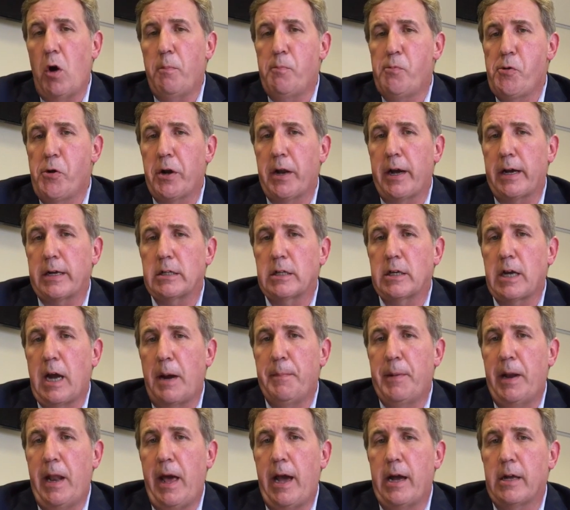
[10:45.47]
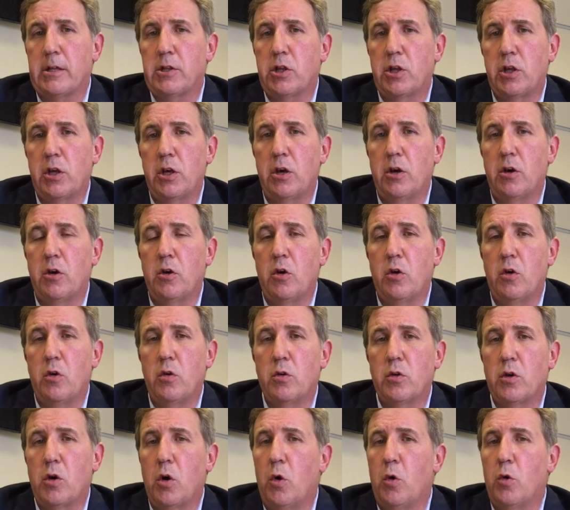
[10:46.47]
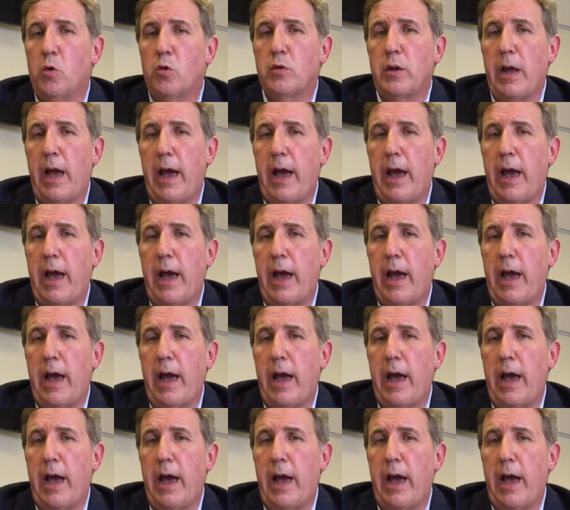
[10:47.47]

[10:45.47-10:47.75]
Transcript: a product coming out to you called